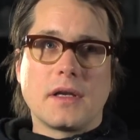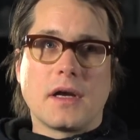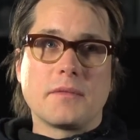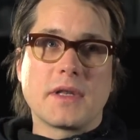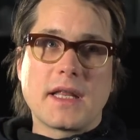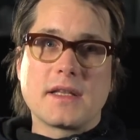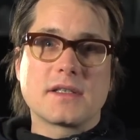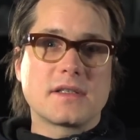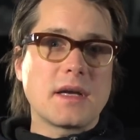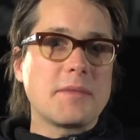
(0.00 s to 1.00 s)
but then there's
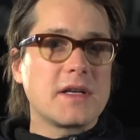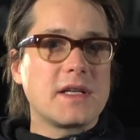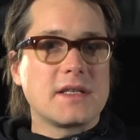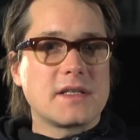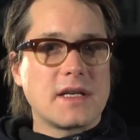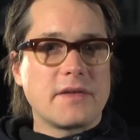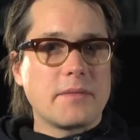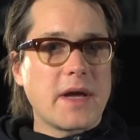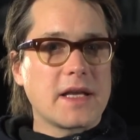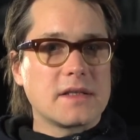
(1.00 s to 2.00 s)
some ideas that never
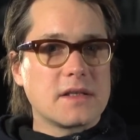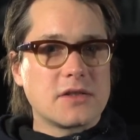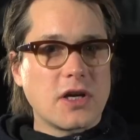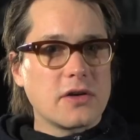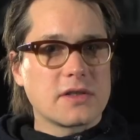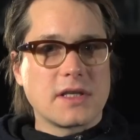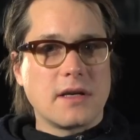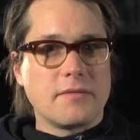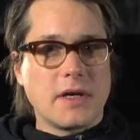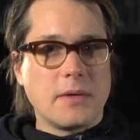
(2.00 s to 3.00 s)
make it to the show because they
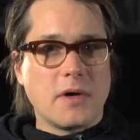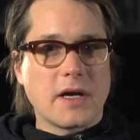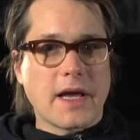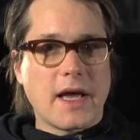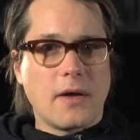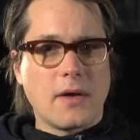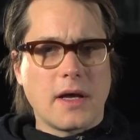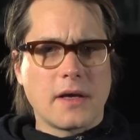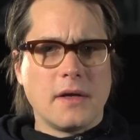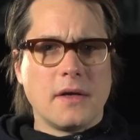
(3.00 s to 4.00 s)
didn't really work out.
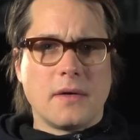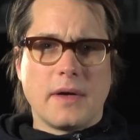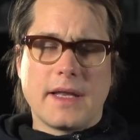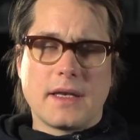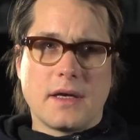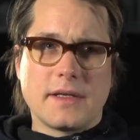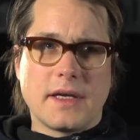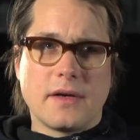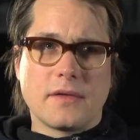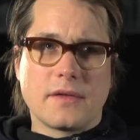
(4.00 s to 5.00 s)
Like, we had an
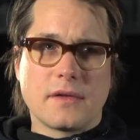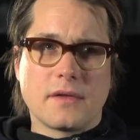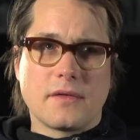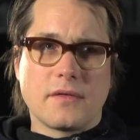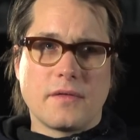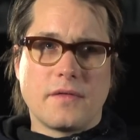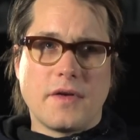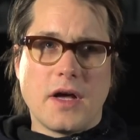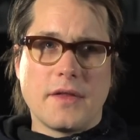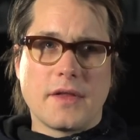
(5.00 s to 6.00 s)
idea on
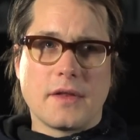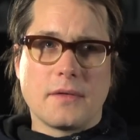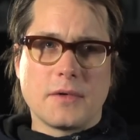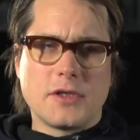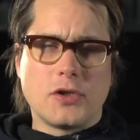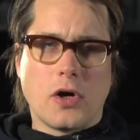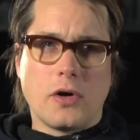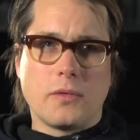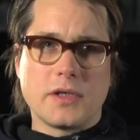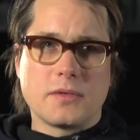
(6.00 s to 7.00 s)
further that we
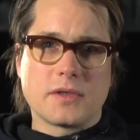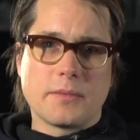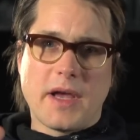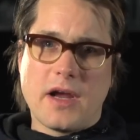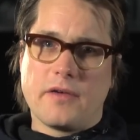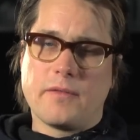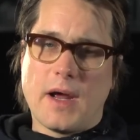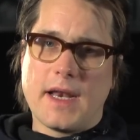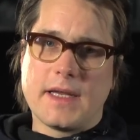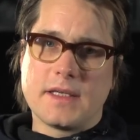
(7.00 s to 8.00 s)
shot, which was a pair of
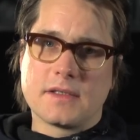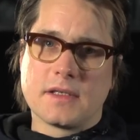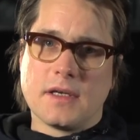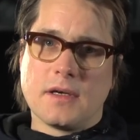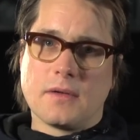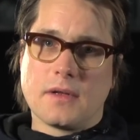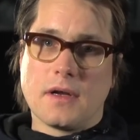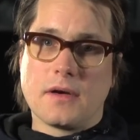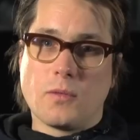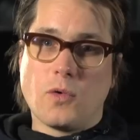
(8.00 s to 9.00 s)
wellies with a
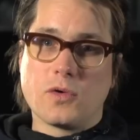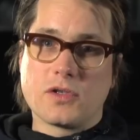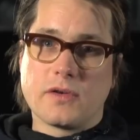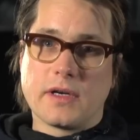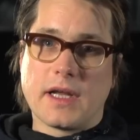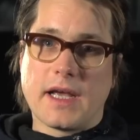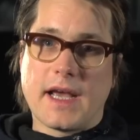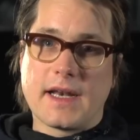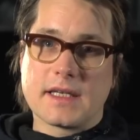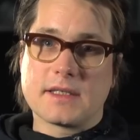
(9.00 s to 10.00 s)
load of water in it
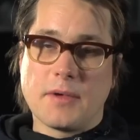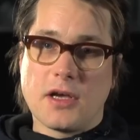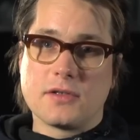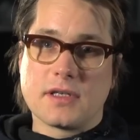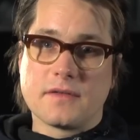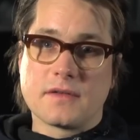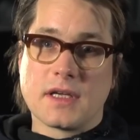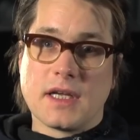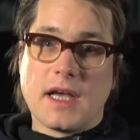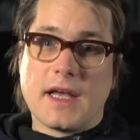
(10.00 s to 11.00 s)
and explosives,
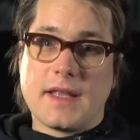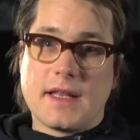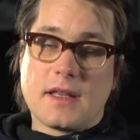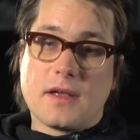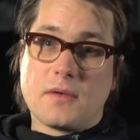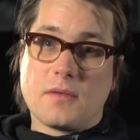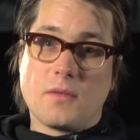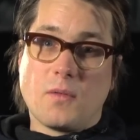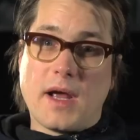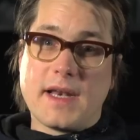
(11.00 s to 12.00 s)
and then the
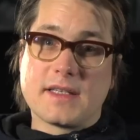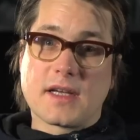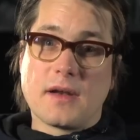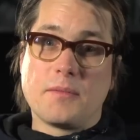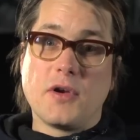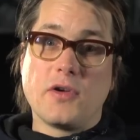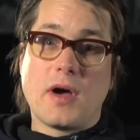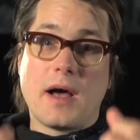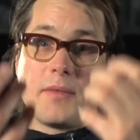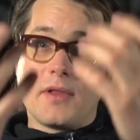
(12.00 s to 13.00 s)
wellies kind of blew
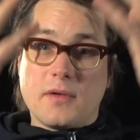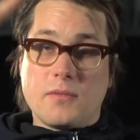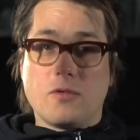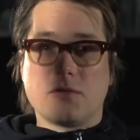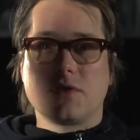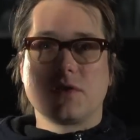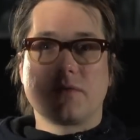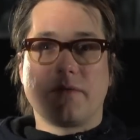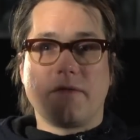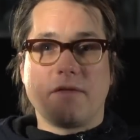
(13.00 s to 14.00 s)
up and the water just
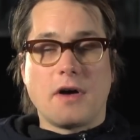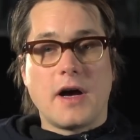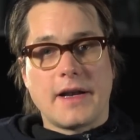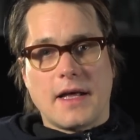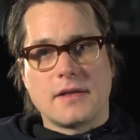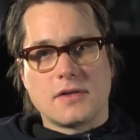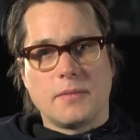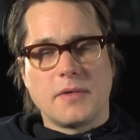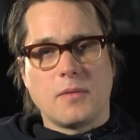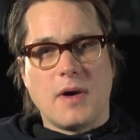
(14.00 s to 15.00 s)
fired out the
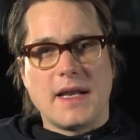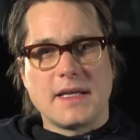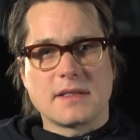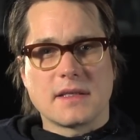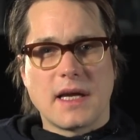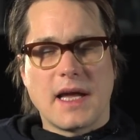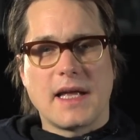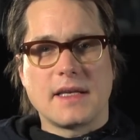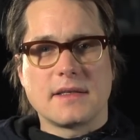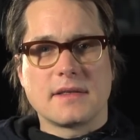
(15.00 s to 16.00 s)
top of the wellies,
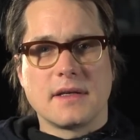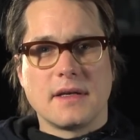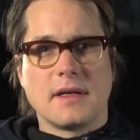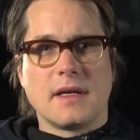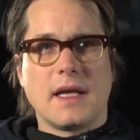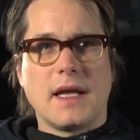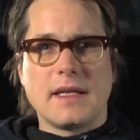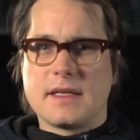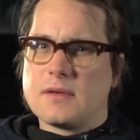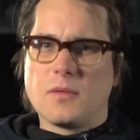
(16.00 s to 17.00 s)
and
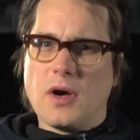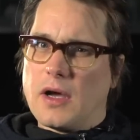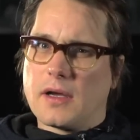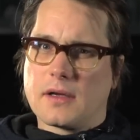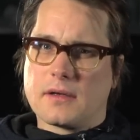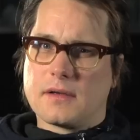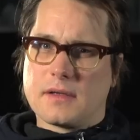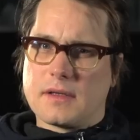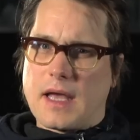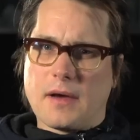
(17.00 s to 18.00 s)
it didn't work.
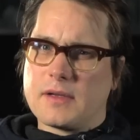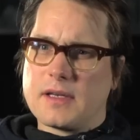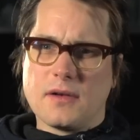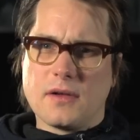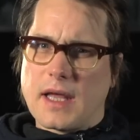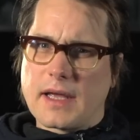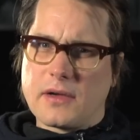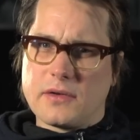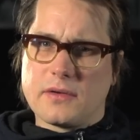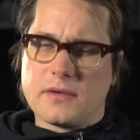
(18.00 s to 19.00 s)
It didn't look that
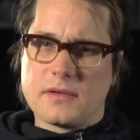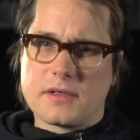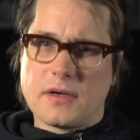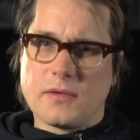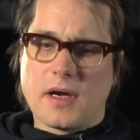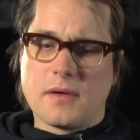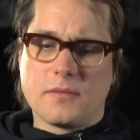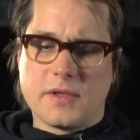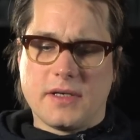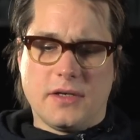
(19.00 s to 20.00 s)
good, so
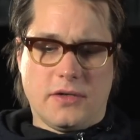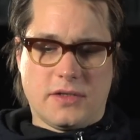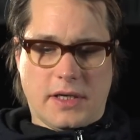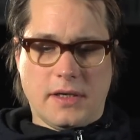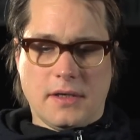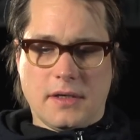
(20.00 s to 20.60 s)
we didn't use it.